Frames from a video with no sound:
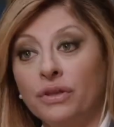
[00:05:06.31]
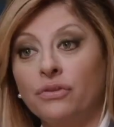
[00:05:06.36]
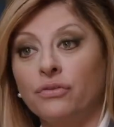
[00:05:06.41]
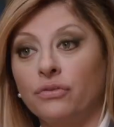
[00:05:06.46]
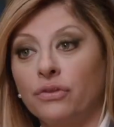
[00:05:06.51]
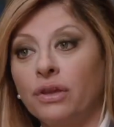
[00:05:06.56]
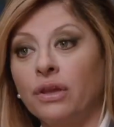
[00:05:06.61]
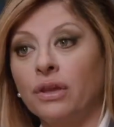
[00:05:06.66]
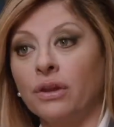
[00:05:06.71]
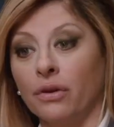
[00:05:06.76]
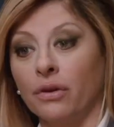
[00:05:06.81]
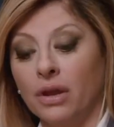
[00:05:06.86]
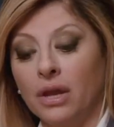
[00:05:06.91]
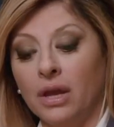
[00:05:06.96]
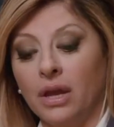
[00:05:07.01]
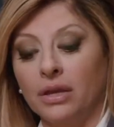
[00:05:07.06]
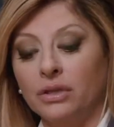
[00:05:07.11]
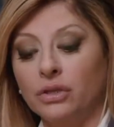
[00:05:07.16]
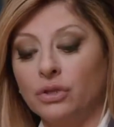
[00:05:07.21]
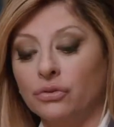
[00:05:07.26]
this year,
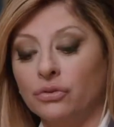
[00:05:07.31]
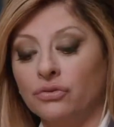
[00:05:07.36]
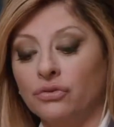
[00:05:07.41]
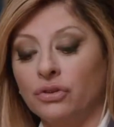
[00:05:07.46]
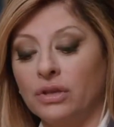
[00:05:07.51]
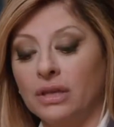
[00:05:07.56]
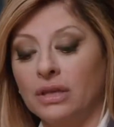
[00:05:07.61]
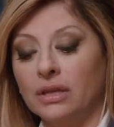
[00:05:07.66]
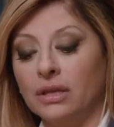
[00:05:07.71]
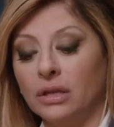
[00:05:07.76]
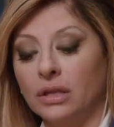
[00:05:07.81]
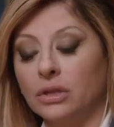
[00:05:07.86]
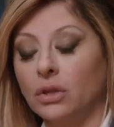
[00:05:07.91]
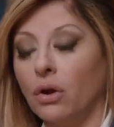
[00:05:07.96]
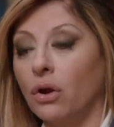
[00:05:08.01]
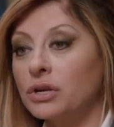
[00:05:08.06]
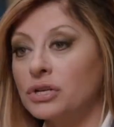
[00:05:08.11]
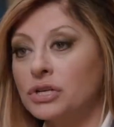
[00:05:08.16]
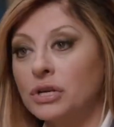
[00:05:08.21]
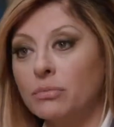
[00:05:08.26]
you're seeing
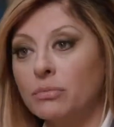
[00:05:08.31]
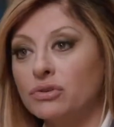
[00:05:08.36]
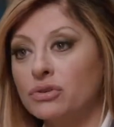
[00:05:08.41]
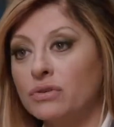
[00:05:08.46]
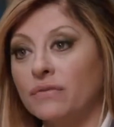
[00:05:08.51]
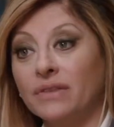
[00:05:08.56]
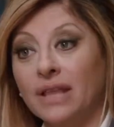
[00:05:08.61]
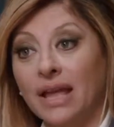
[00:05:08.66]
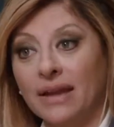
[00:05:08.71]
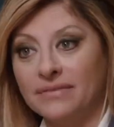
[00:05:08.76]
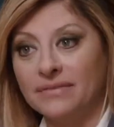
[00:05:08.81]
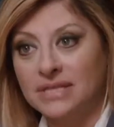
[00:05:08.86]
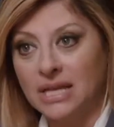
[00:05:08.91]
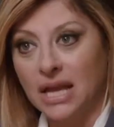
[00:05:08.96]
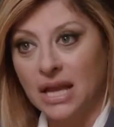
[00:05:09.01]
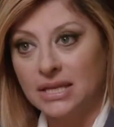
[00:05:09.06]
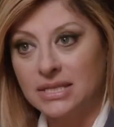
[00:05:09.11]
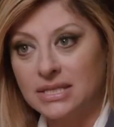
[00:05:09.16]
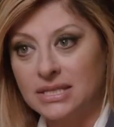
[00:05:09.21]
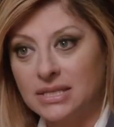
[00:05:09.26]
large numbers of life
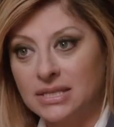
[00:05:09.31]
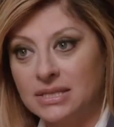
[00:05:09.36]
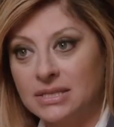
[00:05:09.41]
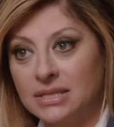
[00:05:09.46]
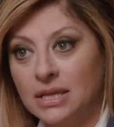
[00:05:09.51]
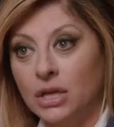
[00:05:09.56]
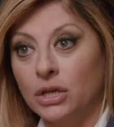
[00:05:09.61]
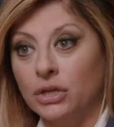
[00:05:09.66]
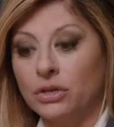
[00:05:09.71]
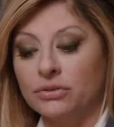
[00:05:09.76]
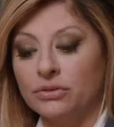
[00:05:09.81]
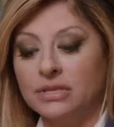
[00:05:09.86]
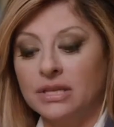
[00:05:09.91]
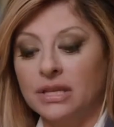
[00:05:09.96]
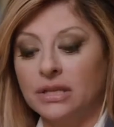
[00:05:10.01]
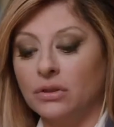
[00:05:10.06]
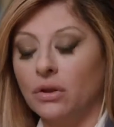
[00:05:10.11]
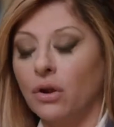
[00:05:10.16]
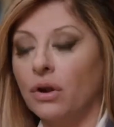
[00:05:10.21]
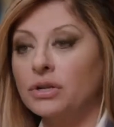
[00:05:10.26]
sciences. You're
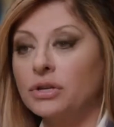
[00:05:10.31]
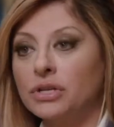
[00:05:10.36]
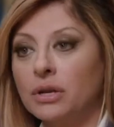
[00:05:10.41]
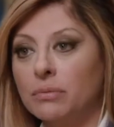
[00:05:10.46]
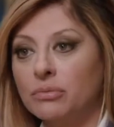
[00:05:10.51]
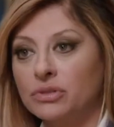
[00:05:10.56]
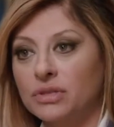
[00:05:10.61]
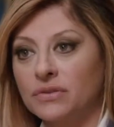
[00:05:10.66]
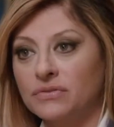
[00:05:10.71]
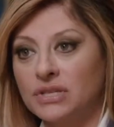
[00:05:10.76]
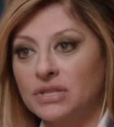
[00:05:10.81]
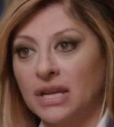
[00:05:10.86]
seeing large numbers of